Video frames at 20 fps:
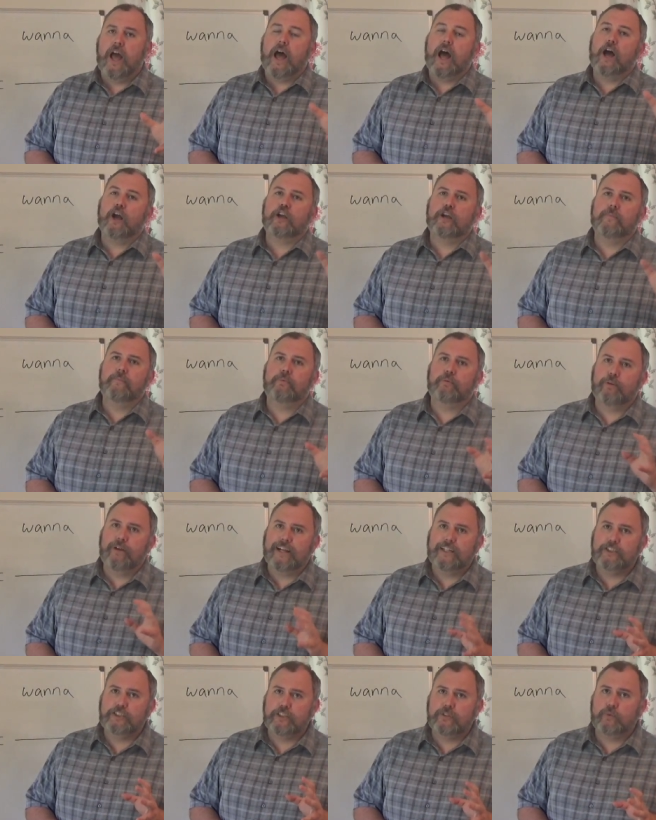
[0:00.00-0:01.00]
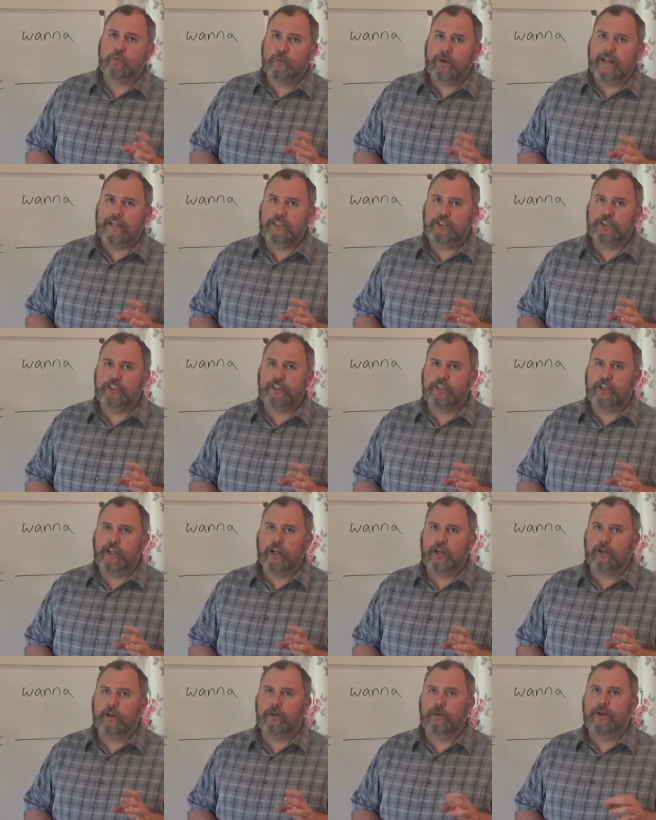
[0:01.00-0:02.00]
A compression
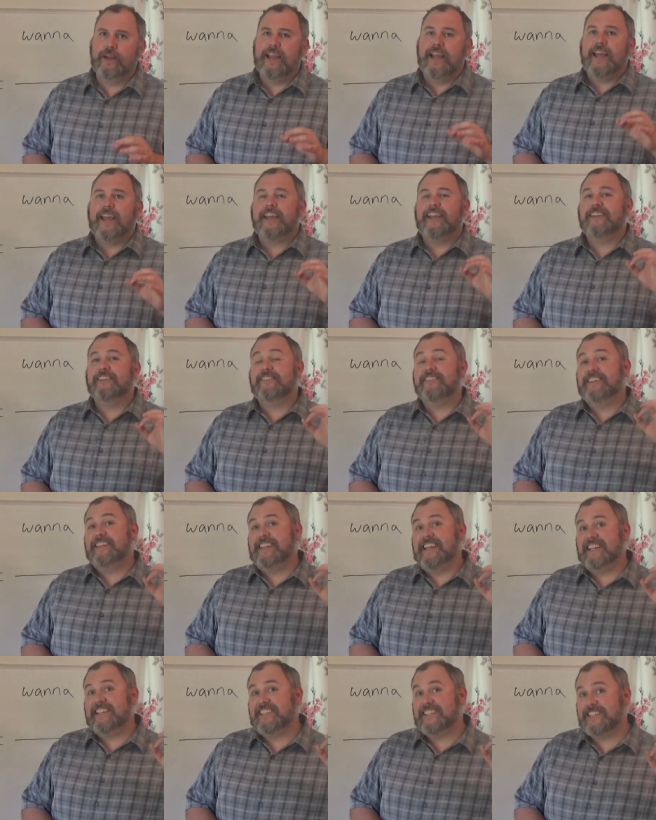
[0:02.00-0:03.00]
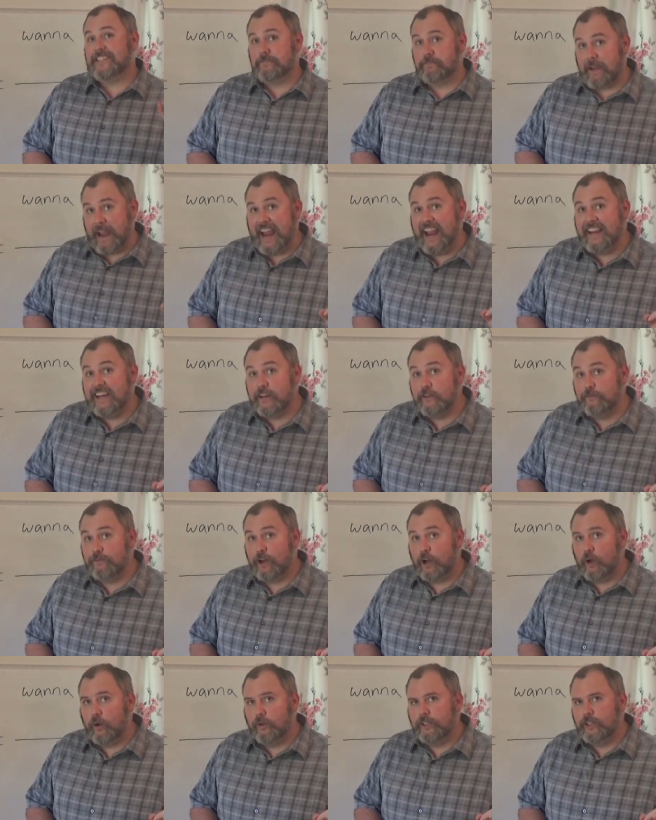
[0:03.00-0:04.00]
ratio is the expanded
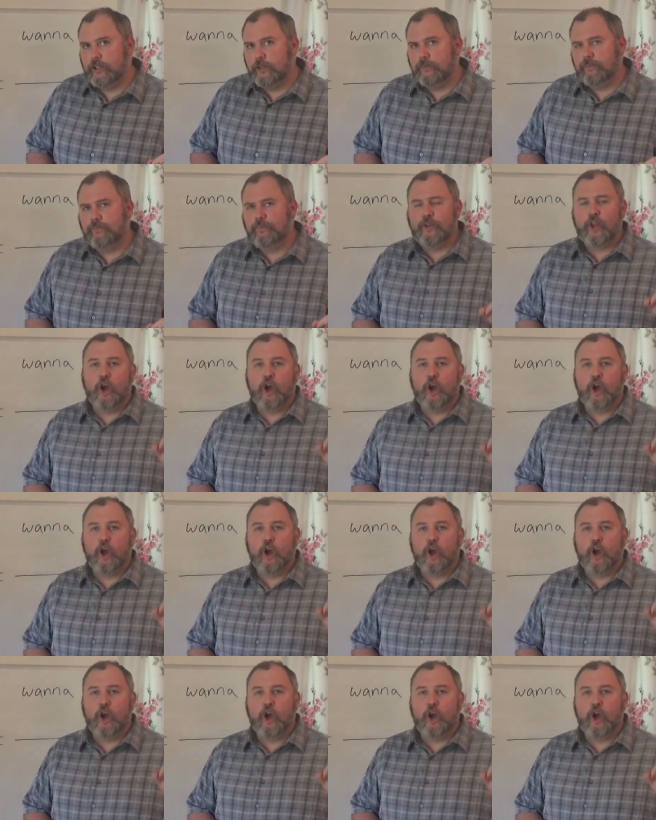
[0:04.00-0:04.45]
volume